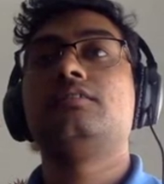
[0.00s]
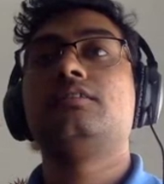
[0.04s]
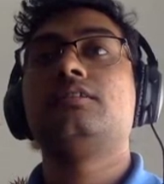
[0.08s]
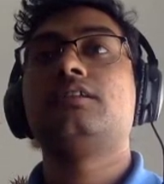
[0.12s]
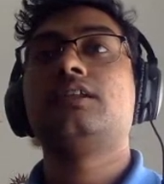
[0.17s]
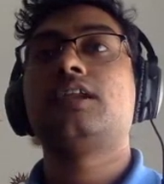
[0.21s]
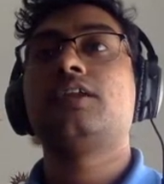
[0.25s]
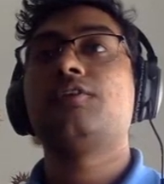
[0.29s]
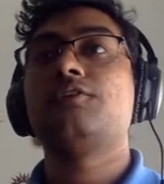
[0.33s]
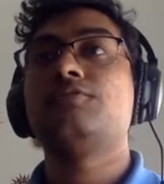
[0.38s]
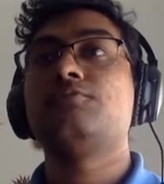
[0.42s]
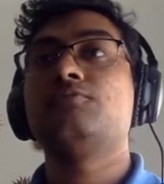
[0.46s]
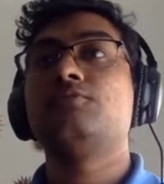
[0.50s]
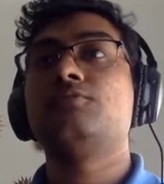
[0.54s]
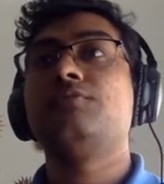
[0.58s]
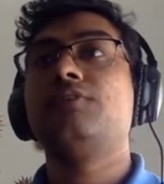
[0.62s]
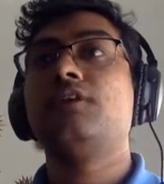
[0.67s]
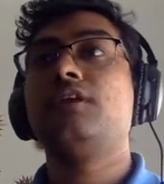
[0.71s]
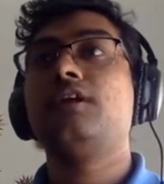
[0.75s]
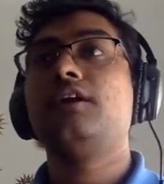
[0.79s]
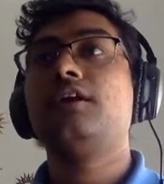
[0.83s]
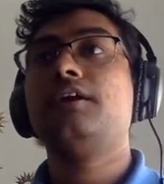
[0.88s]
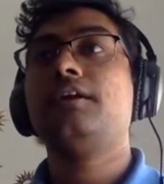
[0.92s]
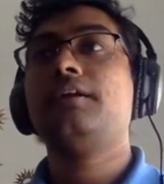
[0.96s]
now let's move
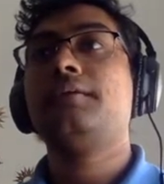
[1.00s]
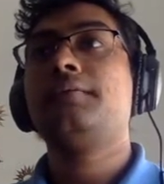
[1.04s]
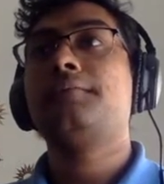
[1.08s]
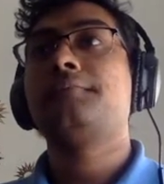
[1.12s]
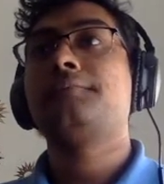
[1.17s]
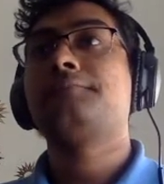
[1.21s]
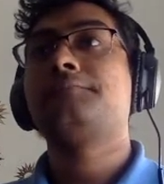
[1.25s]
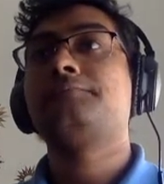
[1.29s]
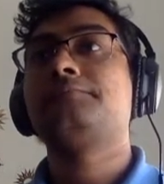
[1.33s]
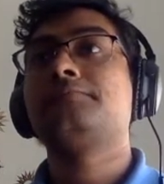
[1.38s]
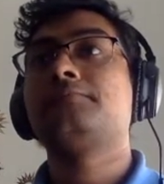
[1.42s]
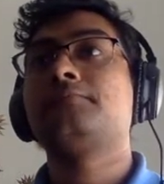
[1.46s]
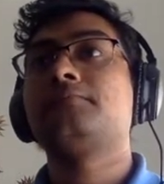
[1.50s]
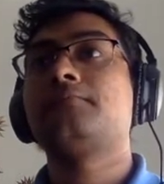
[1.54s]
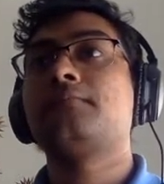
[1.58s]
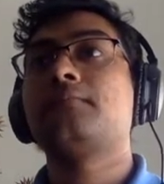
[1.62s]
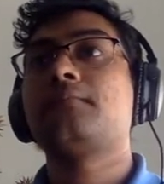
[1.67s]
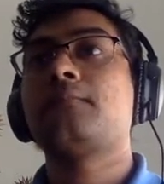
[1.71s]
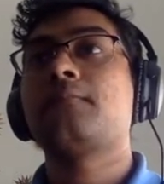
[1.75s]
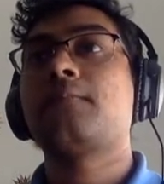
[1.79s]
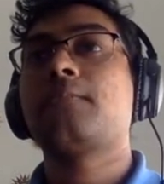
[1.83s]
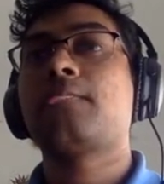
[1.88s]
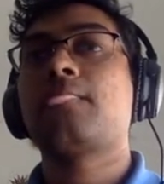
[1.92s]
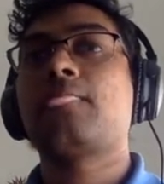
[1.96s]
on.
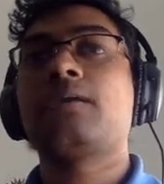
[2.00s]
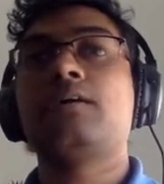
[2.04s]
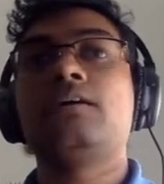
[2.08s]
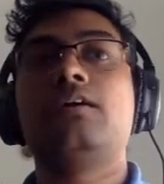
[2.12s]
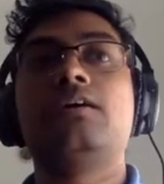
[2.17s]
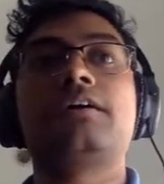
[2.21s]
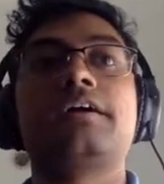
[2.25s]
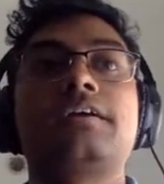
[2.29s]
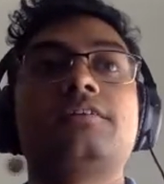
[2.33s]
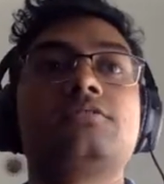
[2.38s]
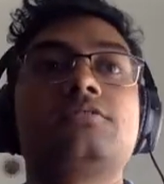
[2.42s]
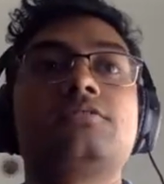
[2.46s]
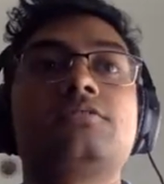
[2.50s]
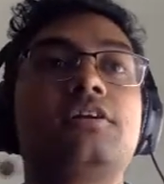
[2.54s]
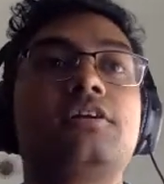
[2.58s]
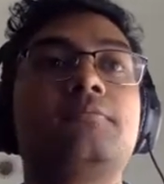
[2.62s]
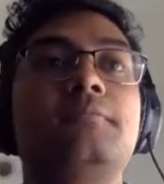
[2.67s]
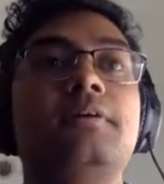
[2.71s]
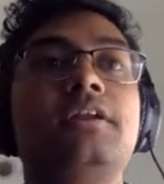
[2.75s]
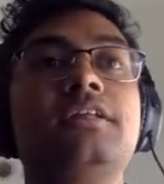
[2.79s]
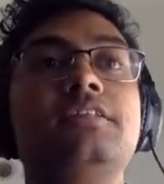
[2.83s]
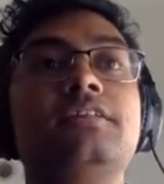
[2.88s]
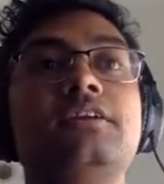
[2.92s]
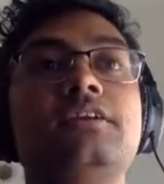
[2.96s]
Okay, so there are
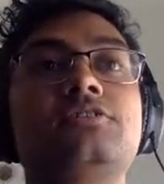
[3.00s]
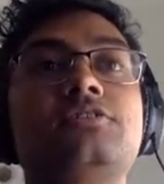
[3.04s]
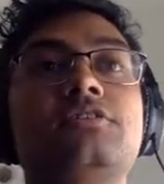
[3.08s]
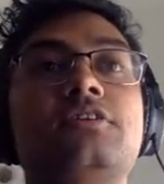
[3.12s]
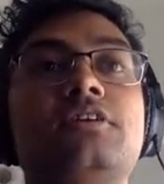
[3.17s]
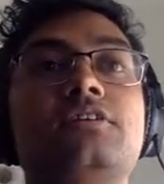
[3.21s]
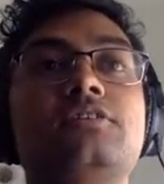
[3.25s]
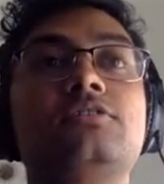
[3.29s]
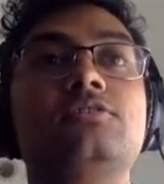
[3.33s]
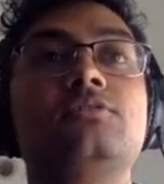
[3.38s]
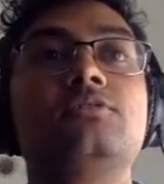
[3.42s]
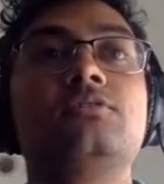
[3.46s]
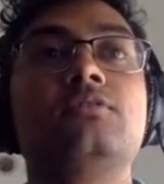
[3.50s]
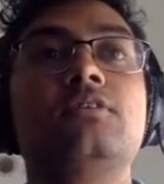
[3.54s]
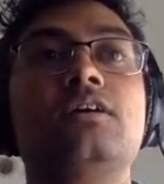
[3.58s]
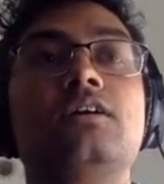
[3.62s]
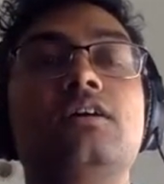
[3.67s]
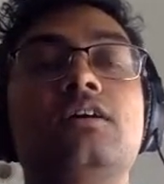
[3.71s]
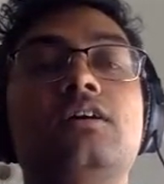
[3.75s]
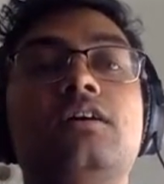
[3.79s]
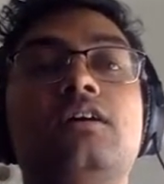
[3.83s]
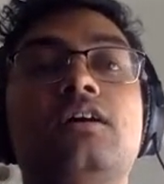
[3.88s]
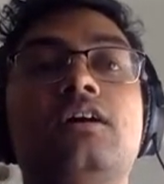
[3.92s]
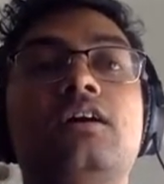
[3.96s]
many things you can do.
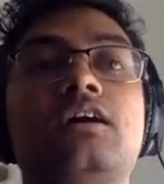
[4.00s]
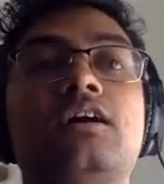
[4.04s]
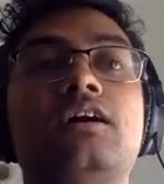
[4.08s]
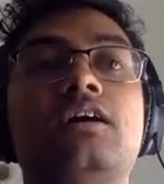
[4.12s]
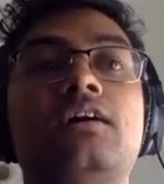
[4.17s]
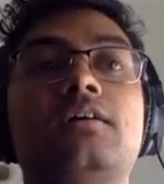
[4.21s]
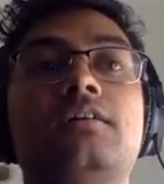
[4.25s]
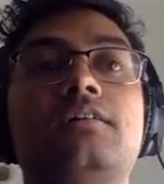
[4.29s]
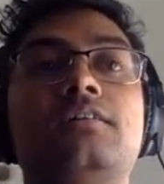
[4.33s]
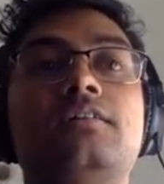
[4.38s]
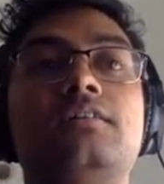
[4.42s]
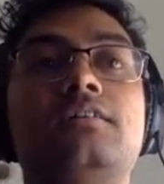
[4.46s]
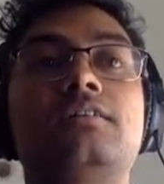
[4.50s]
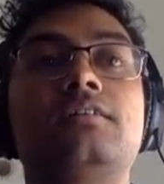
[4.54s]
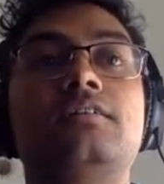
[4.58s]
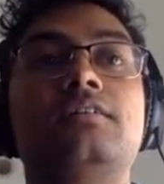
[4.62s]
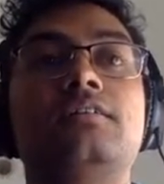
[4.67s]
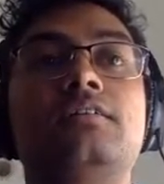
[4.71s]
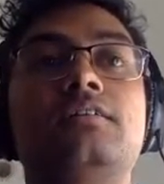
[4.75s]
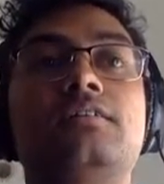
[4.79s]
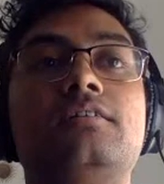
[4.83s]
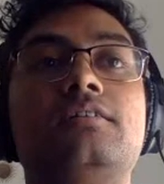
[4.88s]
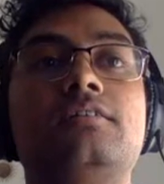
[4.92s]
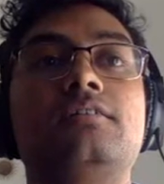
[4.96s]

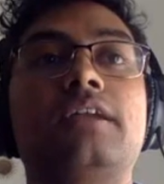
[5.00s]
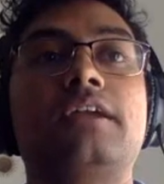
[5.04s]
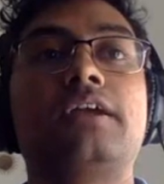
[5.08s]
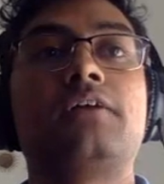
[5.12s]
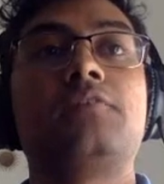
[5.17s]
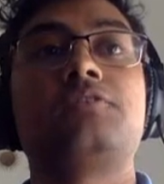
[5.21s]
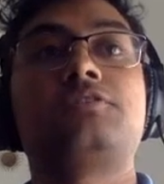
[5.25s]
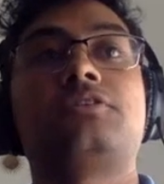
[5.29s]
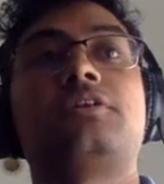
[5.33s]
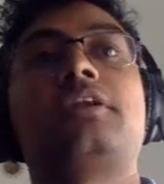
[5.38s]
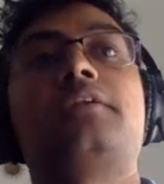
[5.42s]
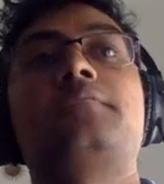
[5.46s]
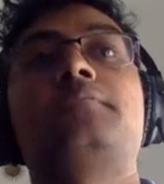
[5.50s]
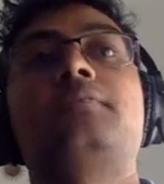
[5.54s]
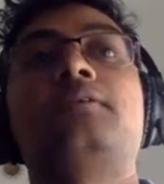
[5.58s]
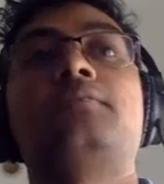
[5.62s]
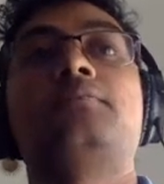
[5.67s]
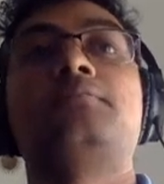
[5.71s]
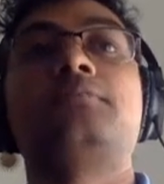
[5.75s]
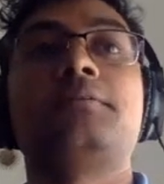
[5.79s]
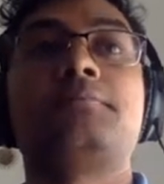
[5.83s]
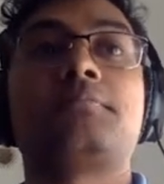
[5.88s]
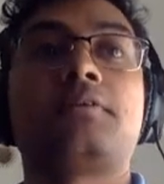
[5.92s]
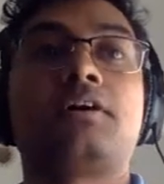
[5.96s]
Like I was talking about
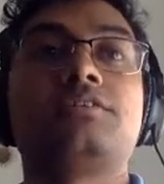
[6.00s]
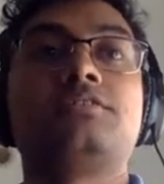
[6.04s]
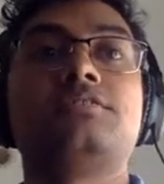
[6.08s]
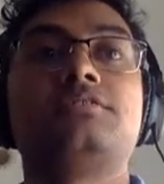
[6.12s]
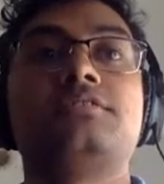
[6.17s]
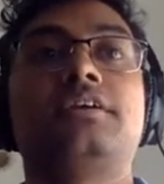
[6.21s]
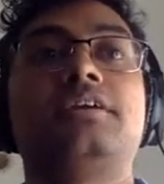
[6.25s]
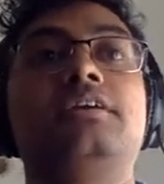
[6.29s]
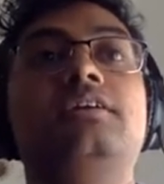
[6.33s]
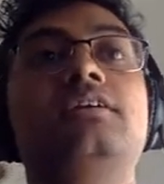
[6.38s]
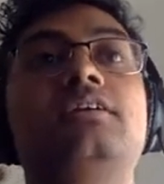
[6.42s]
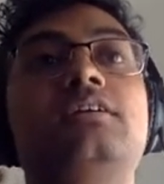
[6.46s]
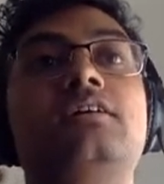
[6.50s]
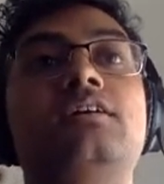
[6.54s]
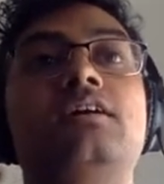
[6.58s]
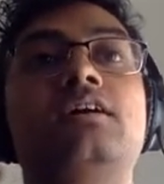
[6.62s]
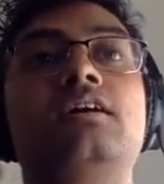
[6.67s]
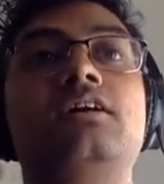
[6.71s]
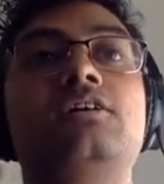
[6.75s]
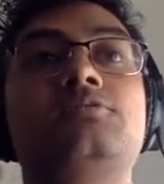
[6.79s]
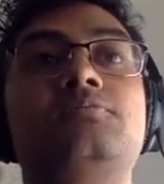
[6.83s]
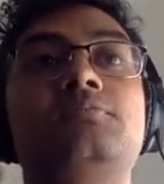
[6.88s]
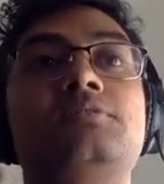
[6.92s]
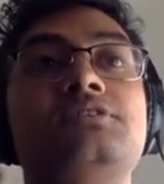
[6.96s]
pre-processing,
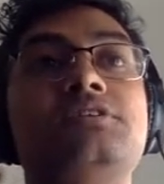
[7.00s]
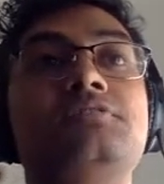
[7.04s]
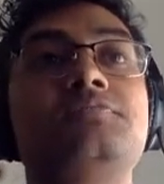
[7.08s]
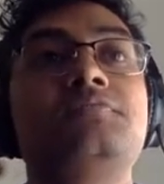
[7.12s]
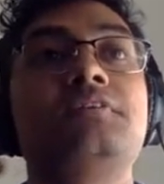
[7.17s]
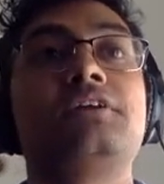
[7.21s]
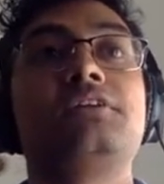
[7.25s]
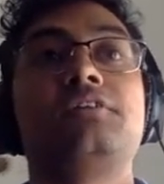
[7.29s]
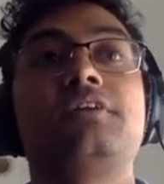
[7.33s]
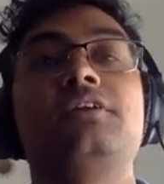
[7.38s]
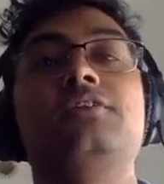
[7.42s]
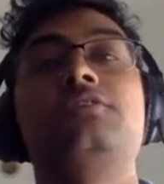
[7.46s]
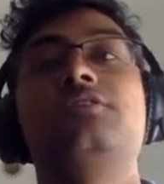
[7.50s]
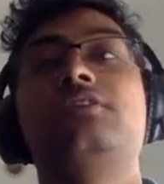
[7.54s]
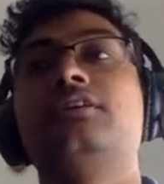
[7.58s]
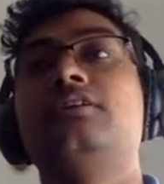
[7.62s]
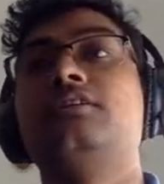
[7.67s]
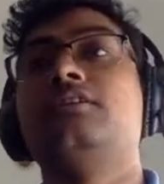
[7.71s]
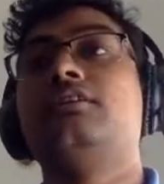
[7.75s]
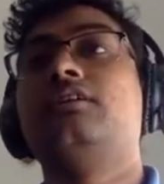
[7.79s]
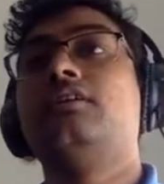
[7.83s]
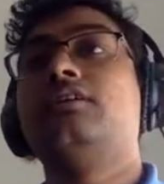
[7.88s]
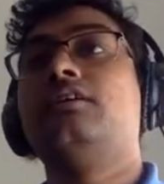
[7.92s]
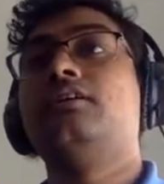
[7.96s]
specifically, you
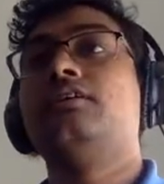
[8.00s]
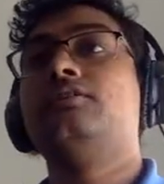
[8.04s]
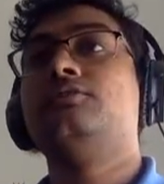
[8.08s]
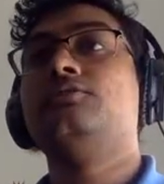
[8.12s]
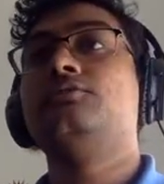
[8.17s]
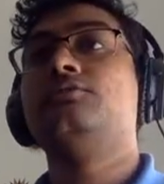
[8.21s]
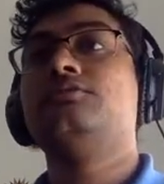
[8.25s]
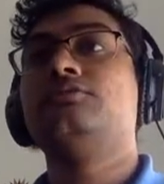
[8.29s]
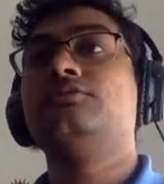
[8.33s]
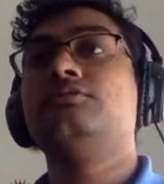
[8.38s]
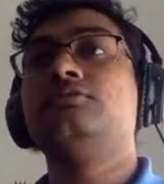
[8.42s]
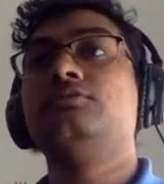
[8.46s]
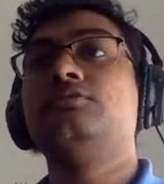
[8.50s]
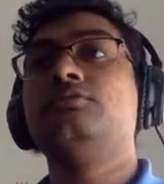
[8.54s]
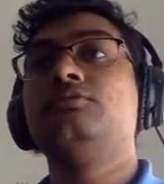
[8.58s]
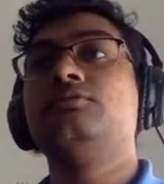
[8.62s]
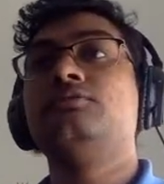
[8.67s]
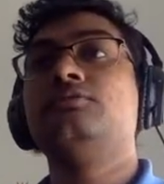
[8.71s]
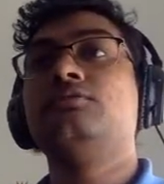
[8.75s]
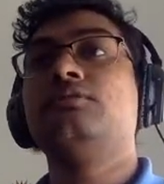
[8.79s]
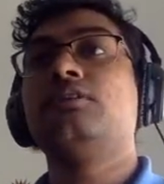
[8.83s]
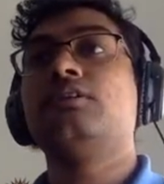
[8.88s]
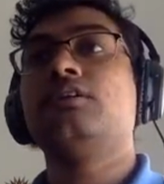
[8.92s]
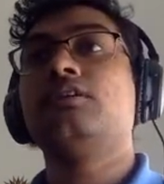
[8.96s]
can
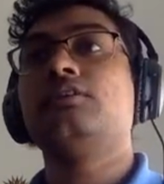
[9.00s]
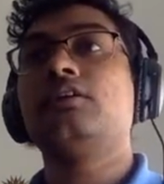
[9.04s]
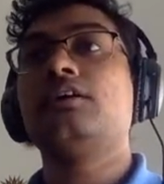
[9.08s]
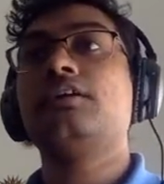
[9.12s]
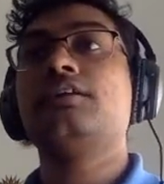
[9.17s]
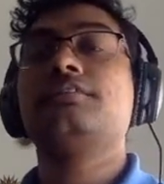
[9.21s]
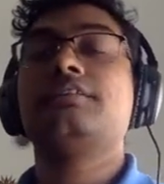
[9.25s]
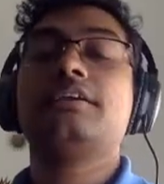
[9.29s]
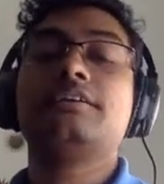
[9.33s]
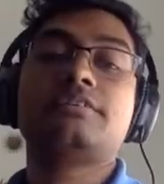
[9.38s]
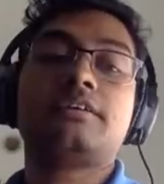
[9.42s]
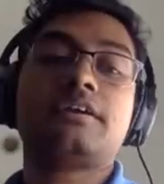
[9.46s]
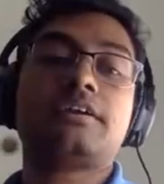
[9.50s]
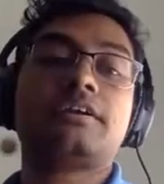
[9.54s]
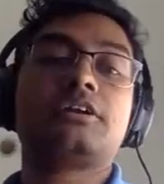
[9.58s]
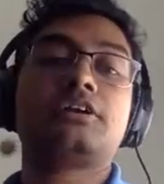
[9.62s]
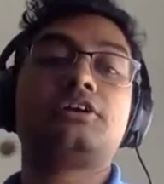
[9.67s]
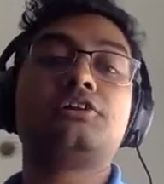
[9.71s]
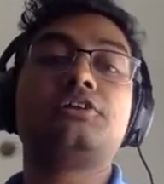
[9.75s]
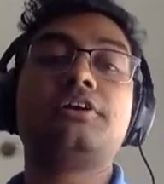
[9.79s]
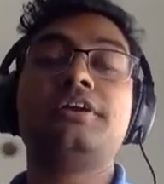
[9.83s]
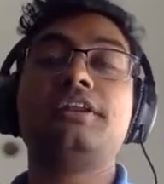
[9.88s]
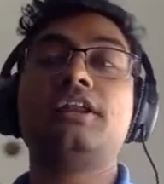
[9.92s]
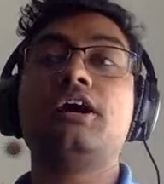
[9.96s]
do a lot of things that can
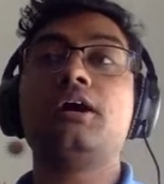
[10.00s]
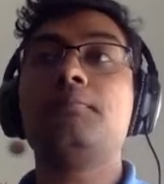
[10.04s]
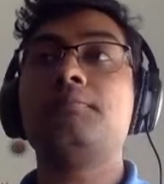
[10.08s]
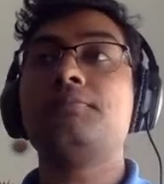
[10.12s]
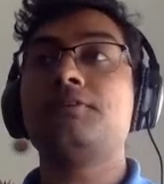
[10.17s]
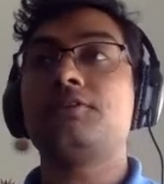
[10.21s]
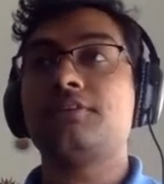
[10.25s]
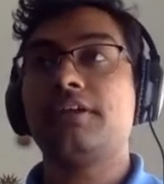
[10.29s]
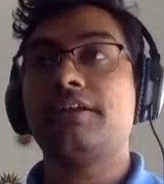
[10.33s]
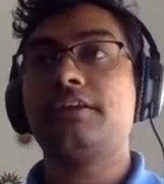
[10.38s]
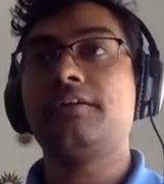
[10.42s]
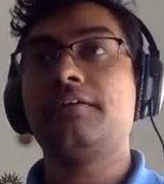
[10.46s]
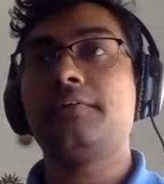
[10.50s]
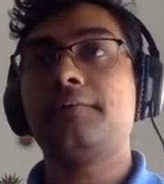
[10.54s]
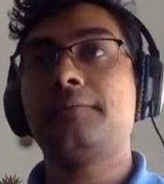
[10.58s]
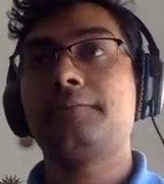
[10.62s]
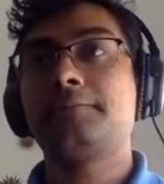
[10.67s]
clean up your data.